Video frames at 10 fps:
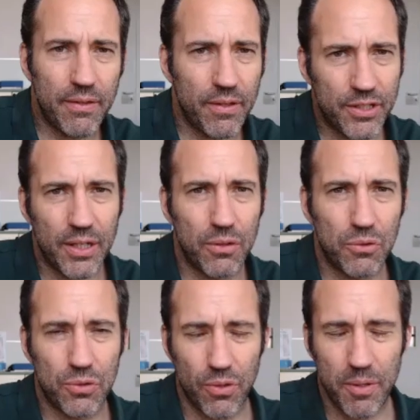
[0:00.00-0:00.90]
a single
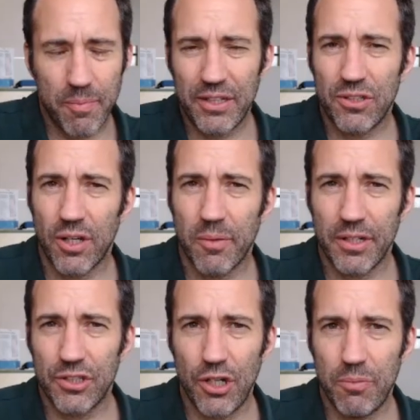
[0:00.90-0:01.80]
story makes you look a bit
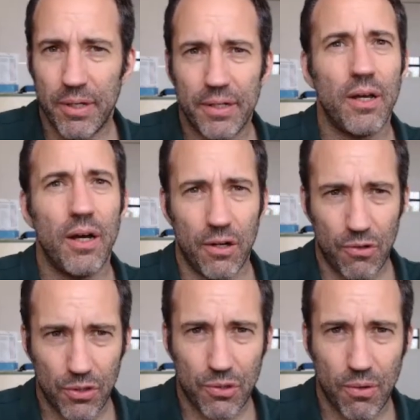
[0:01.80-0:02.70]
stupid
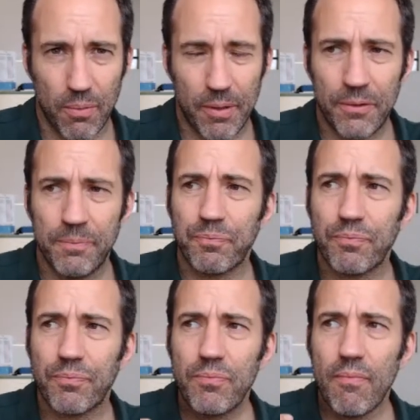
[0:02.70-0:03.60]
across quite well.
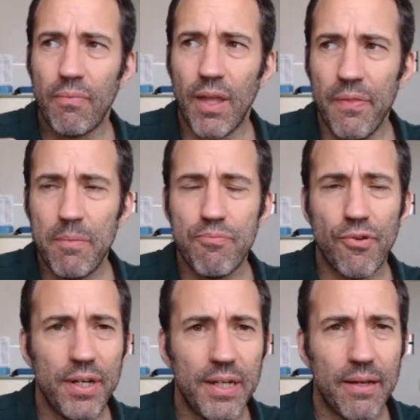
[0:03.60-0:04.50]
And they
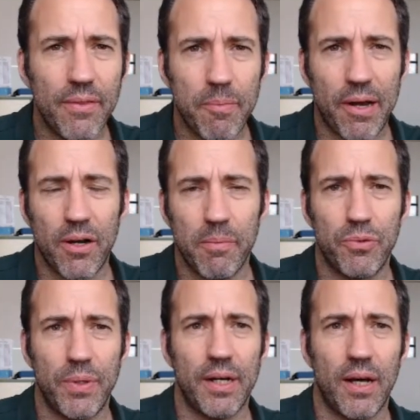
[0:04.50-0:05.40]
break down the barrier
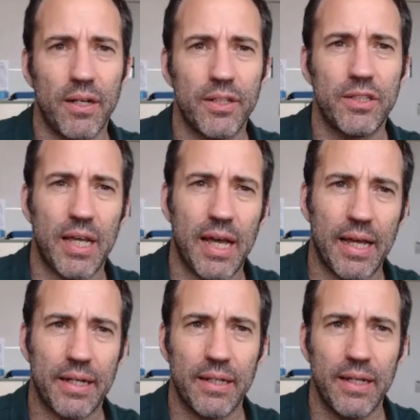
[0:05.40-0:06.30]
between us
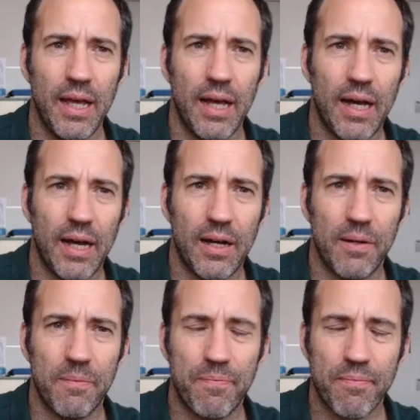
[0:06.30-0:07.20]
and
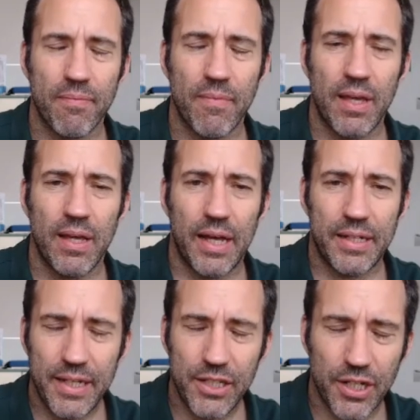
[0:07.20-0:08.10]

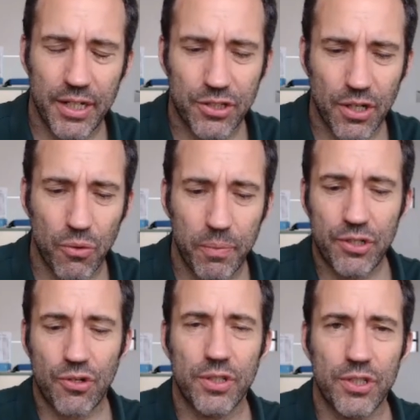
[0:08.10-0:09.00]
Adichie so that we
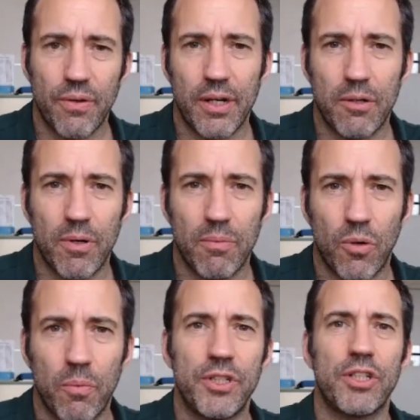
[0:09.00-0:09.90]
trust her a little bit more,
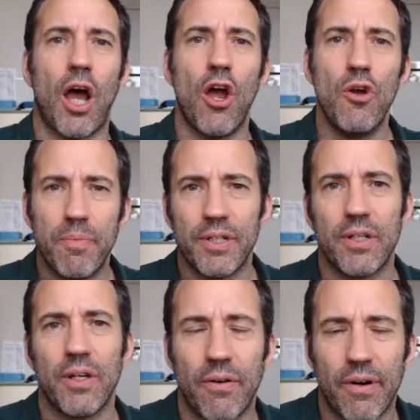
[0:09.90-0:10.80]
and we're just open to
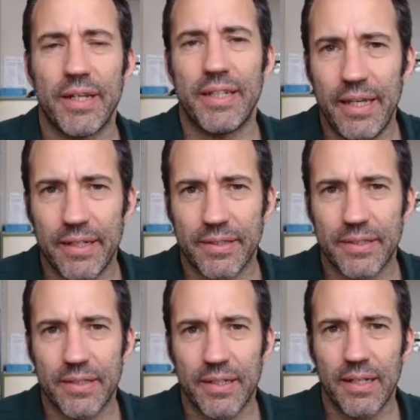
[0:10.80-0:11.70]
her
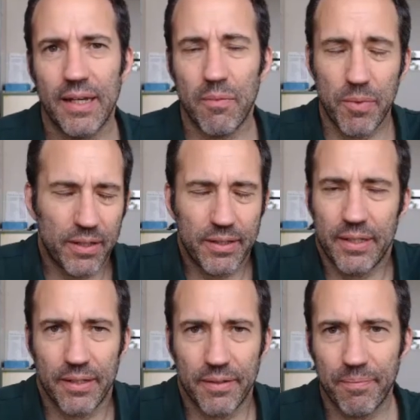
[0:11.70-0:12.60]
ideas and we like her.